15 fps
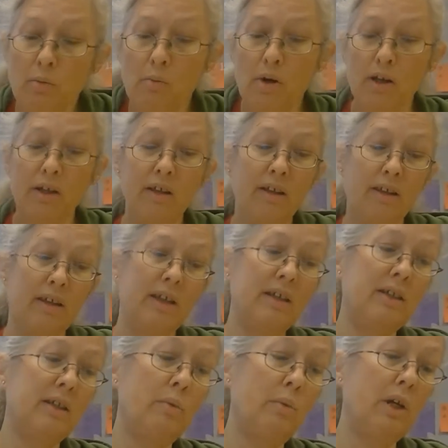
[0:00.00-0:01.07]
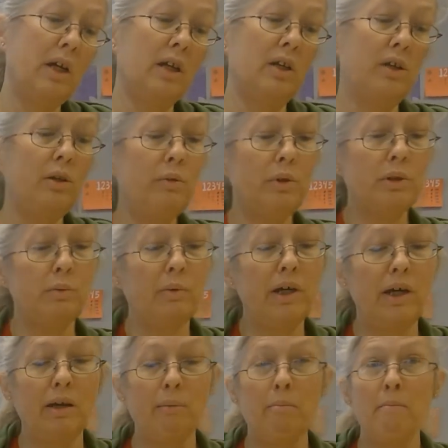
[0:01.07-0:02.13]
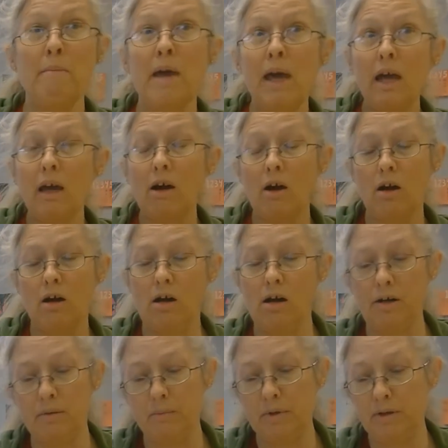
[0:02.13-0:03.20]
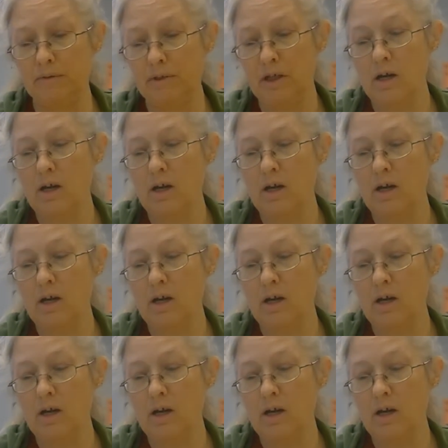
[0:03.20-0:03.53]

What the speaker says: one of the things that we can do is we can make our autumn leaves.